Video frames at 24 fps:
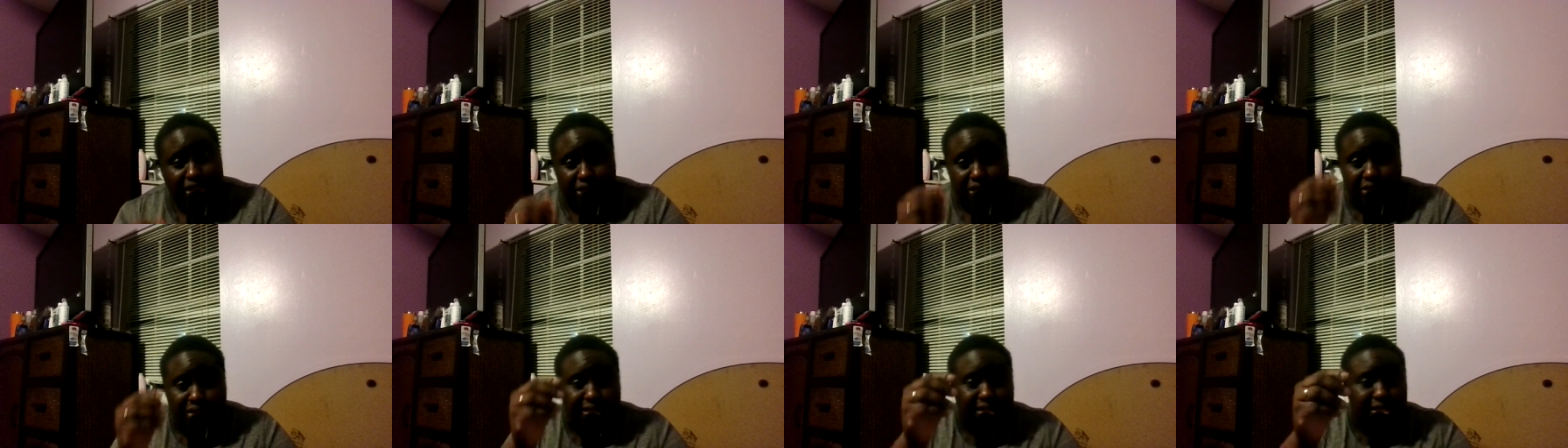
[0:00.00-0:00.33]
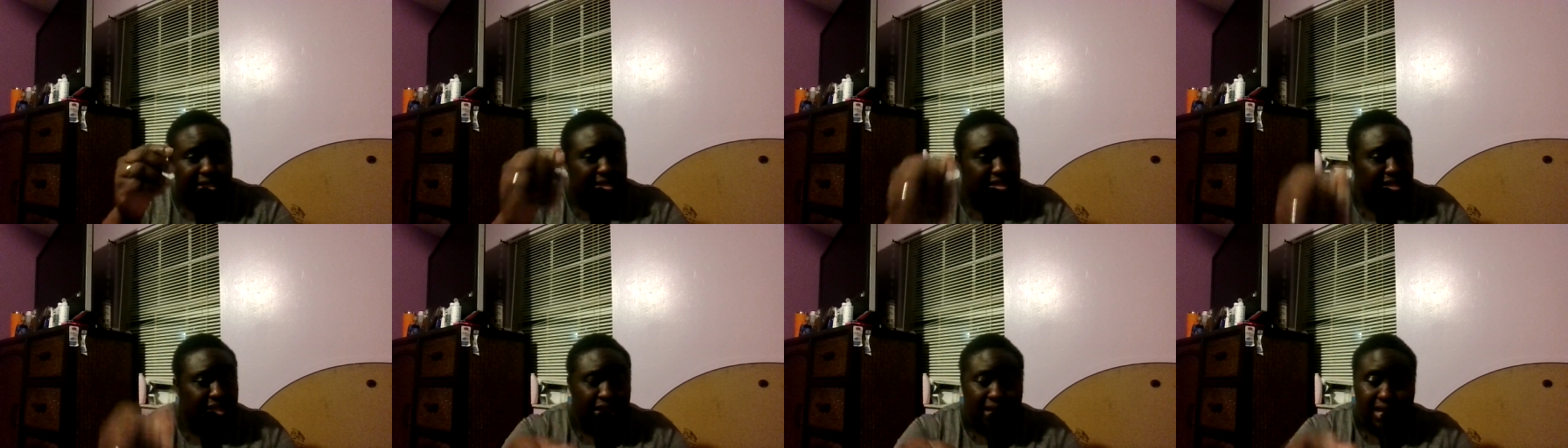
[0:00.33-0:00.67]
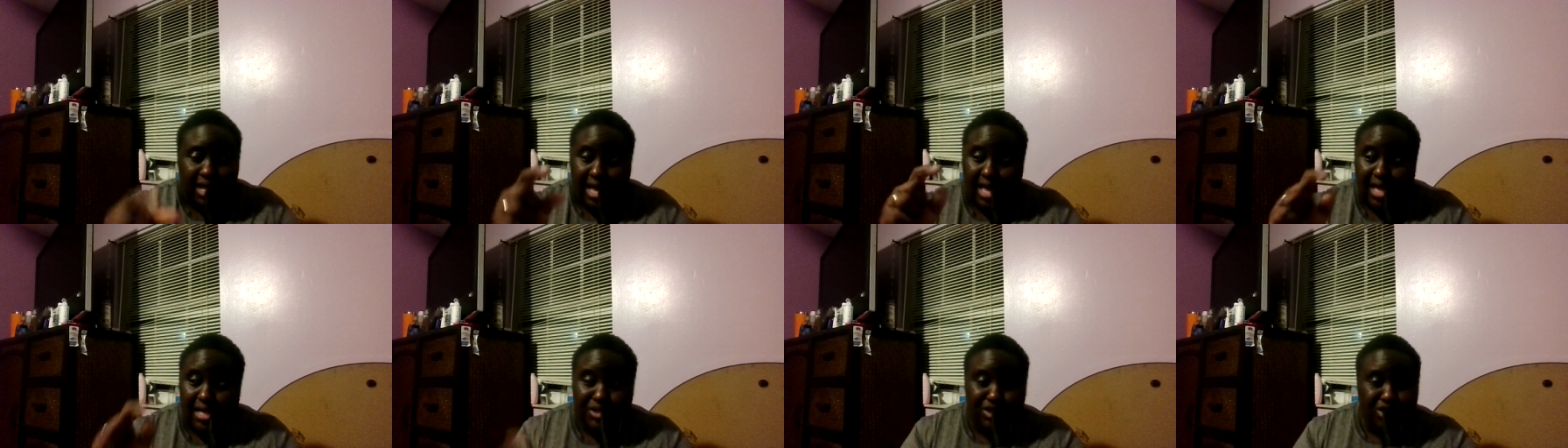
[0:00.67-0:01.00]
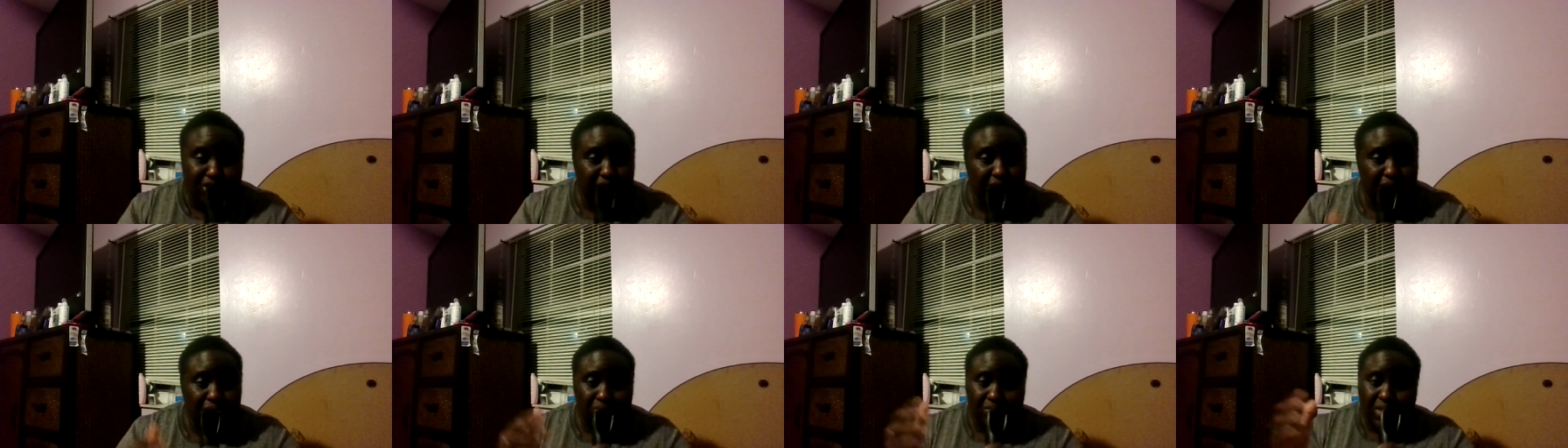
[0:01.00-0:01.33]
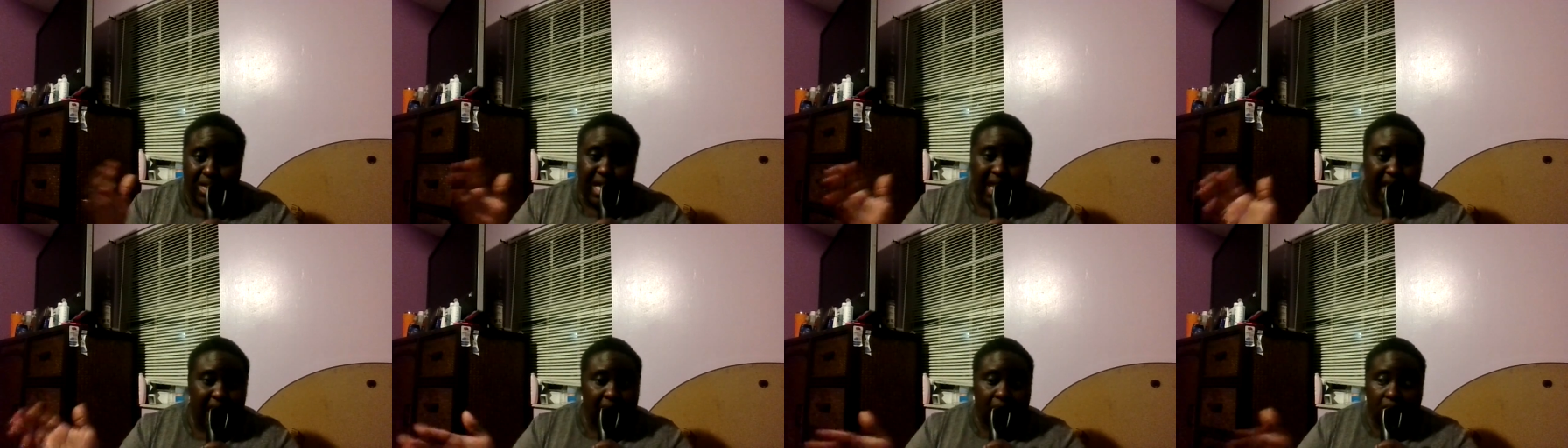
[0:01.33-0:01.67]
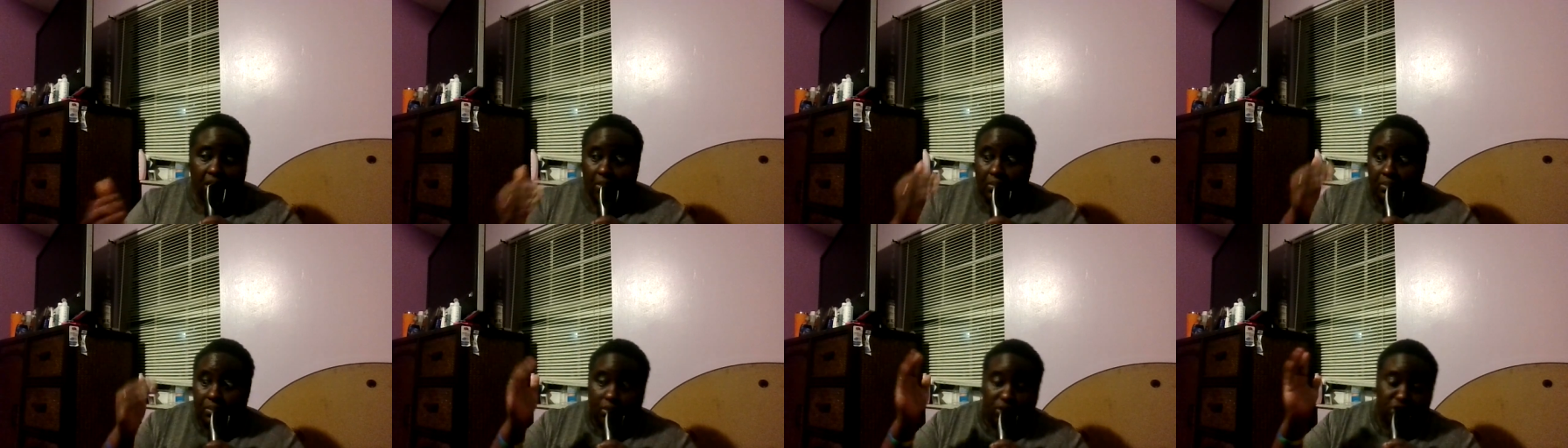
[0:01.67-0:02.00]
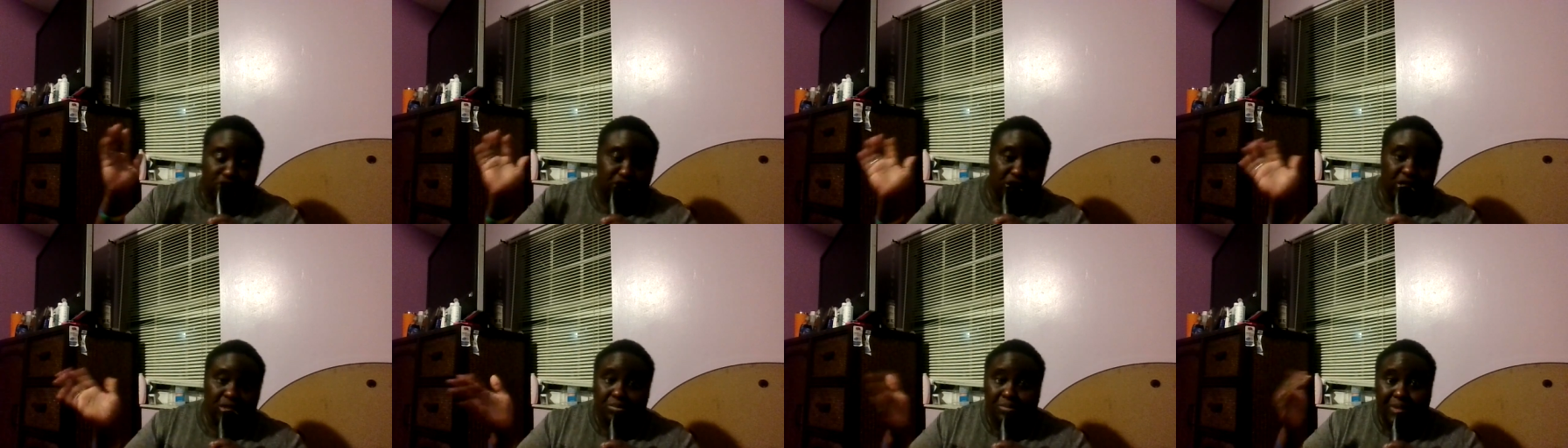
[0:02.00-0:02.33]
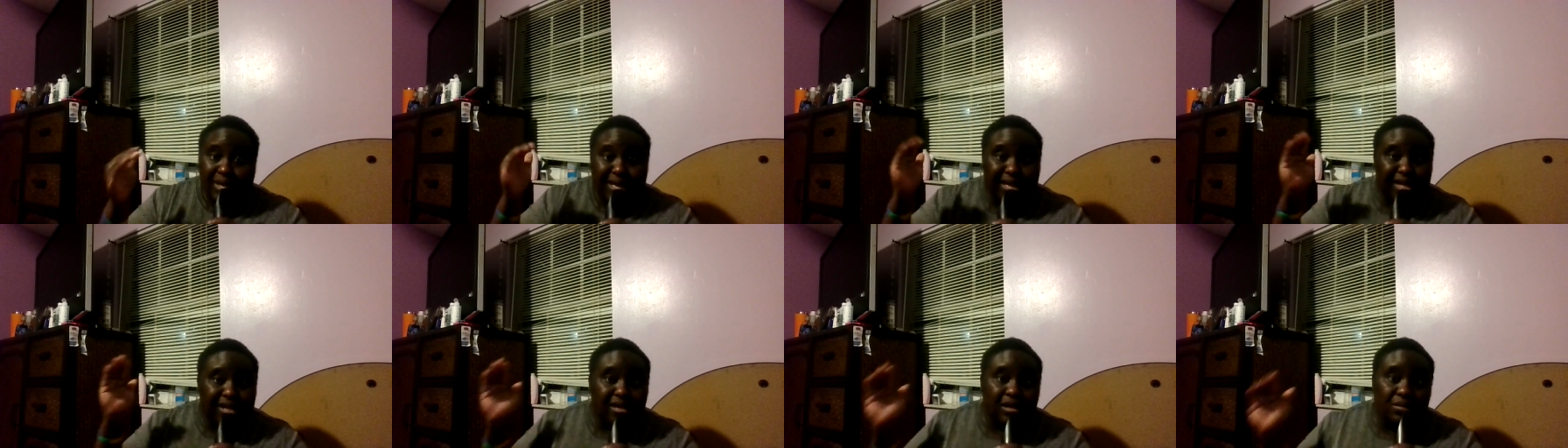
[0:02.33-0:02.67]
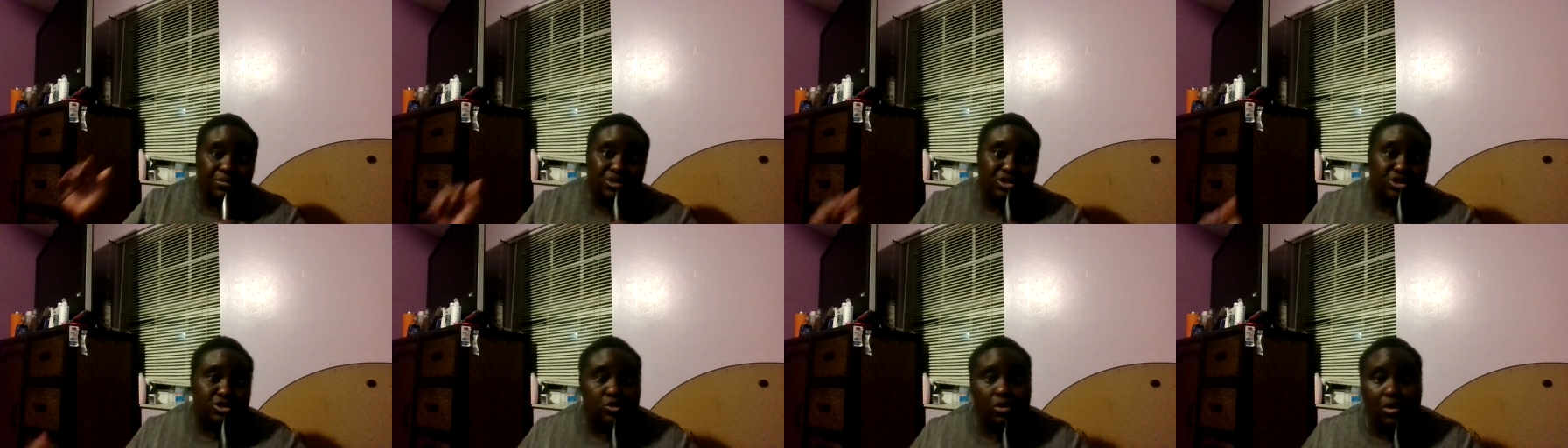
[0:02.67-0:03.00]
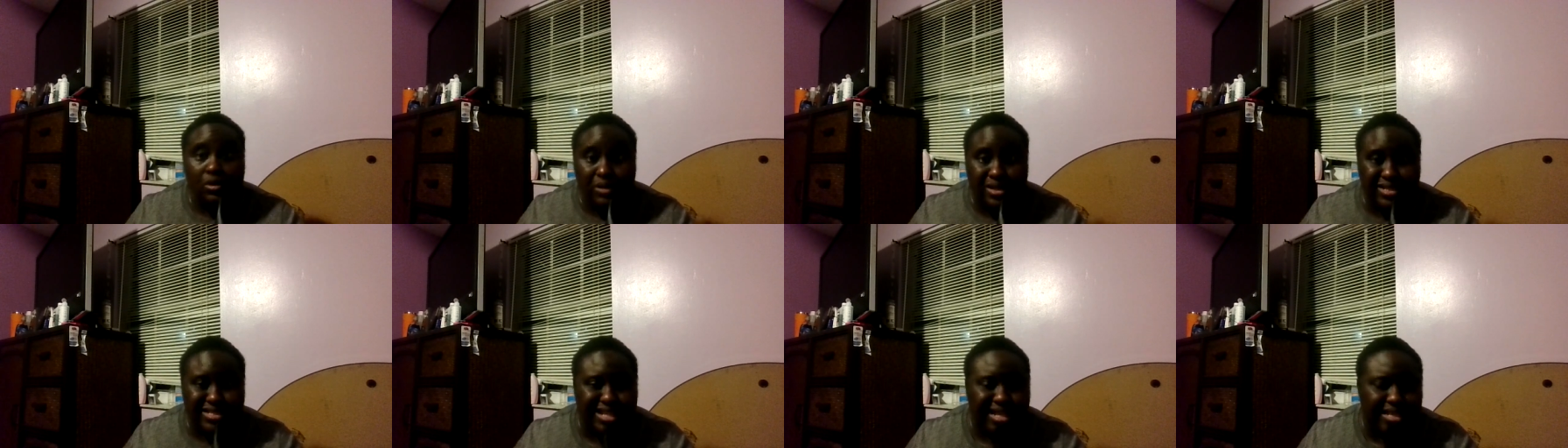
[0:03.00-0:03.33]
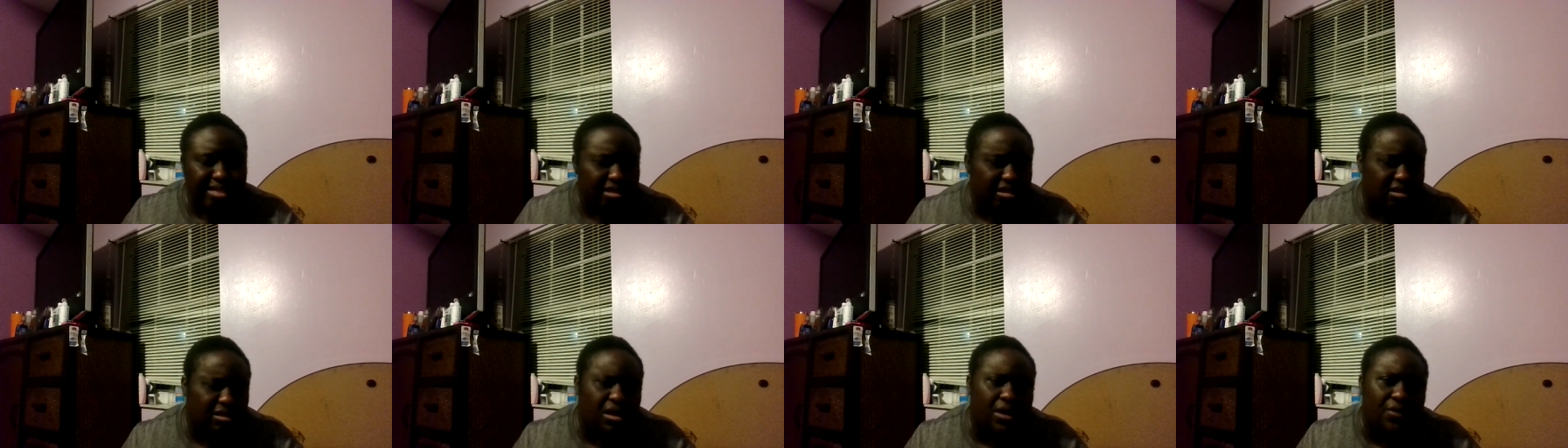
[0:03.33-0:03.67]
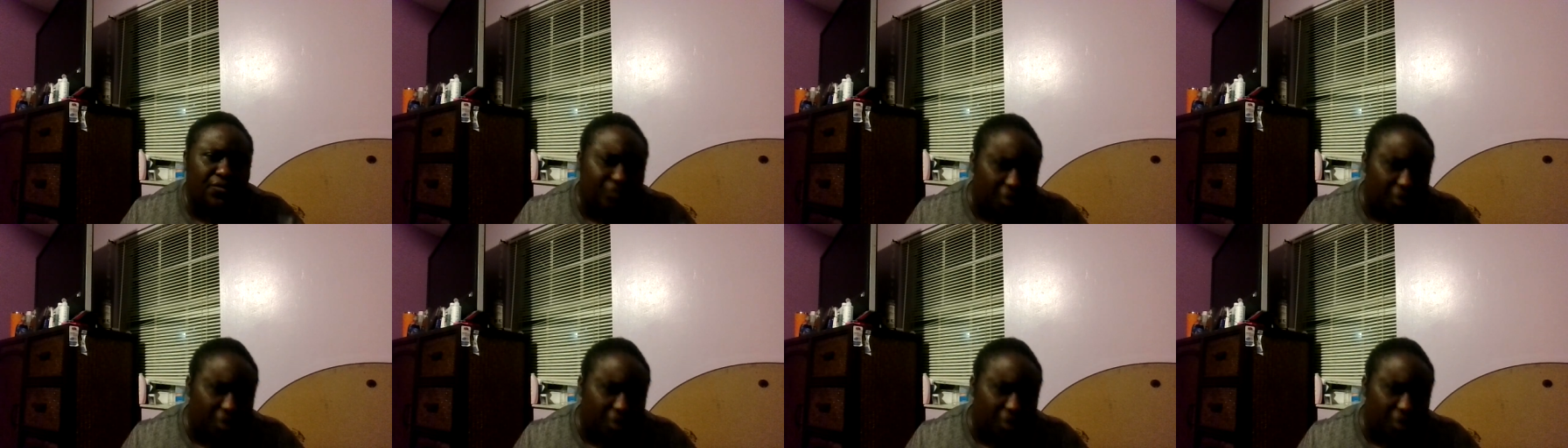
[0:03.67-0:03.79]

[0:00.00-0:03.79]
she and she making up she's making up stories that is